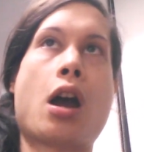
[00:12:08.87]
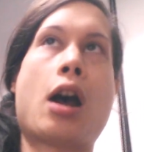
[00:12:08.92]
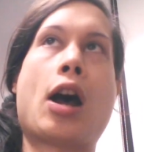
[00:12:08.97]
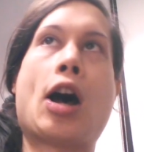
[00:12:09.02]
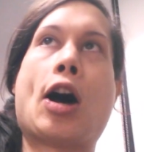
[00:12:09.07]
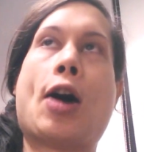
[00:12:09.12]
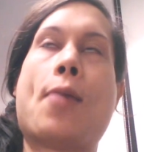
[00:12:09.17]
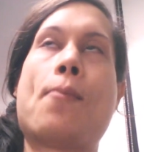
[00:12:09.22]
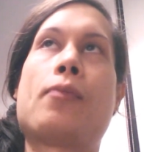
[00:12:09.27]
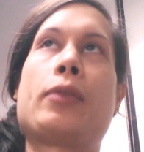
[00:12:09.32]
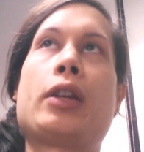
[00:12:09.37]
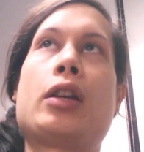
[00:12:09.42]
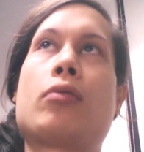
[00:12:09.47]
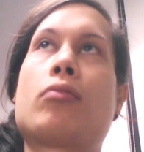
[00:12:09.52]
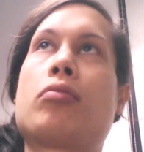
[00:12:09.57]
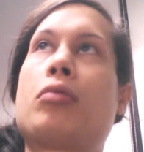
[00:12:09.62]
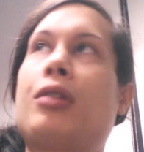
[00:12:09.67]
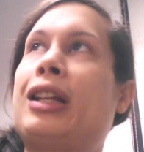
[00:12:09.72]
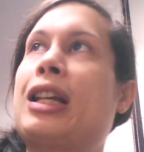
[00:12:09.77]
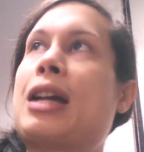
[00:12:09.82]
It
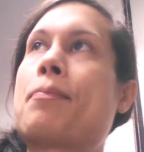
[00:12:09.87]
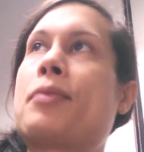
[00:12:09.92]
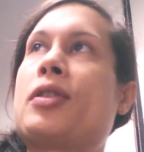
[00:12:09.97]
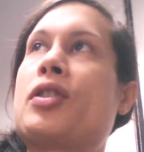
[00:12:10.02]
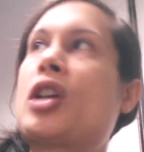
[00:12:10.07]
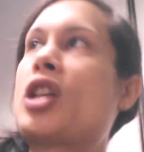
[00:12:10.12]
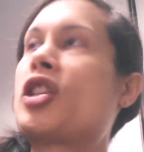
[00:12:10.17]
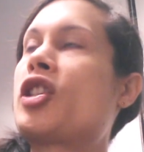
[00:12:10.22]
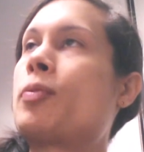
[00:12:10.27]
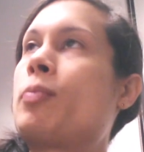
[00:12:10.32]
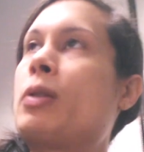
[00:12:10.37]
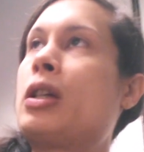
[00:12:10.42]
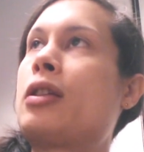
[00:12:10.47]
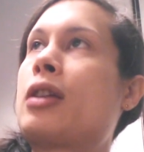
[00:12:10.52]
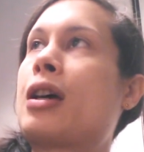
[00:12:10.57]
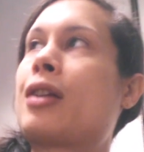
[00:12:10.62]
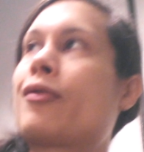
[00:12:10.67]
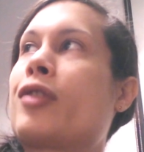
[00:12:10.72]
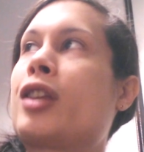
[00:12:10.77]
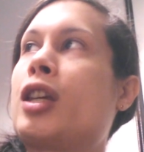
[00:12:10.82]
really upsets me
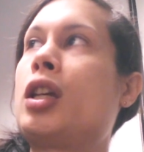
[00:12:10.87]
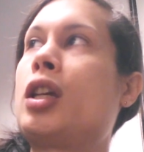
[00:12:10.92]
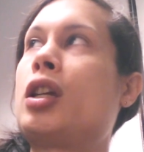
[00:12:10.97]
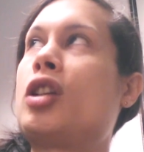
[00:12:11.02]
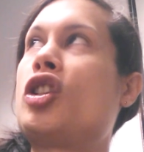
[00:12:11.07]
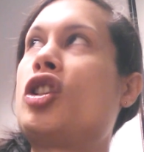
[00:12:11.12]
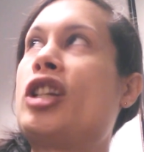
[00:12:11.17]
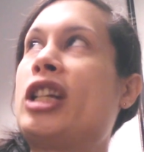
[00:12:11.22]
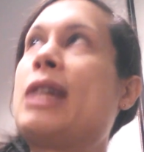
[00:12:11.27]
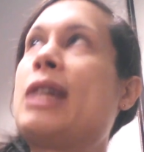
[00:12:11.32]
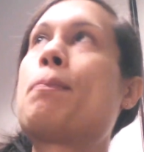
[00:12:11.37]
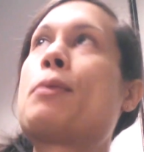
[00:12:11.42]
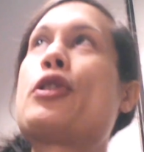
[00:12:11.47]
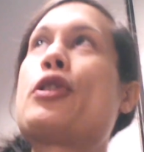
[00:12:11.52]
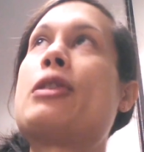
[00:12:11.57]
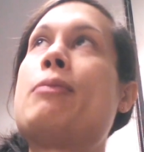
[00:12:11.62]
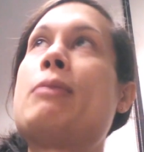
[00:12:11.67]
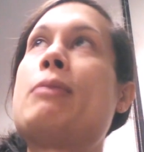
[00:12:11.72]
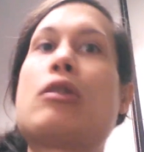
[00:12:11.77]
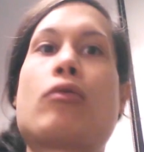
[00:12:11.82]
that the
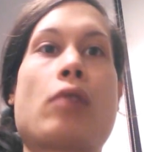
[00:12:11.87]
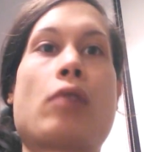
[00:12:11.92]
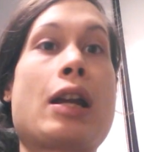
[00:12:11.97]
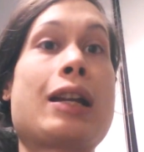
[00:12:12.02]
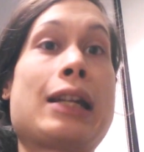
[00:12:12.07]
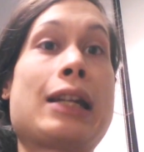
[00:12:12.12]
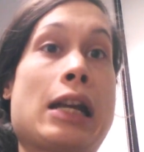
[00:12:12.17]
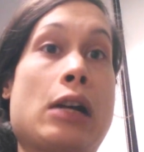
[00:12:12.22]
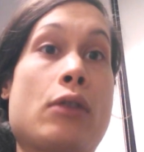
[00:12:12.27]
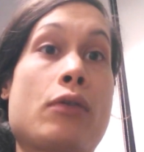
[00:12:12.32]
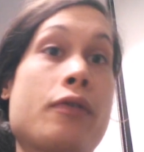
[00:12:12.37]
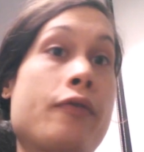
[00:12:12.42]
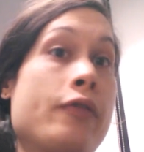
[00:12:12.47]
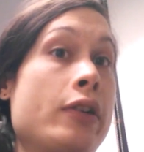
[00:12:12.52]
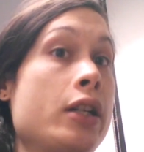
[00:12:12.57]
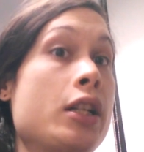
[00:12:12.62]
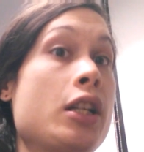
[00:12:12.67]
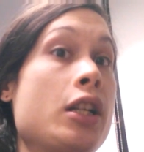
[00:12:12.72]
cheapest meat right now to find